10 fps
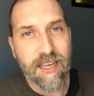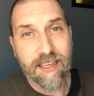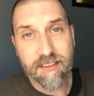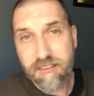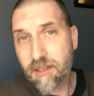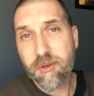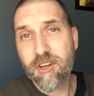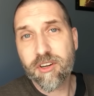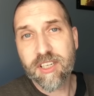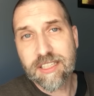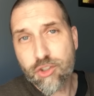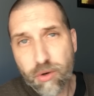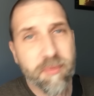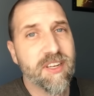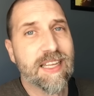consider
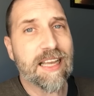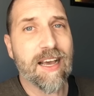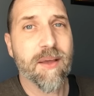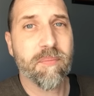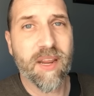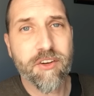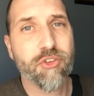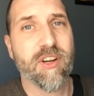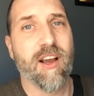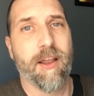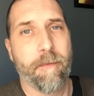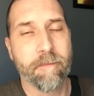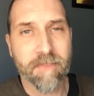contributing on Patreon.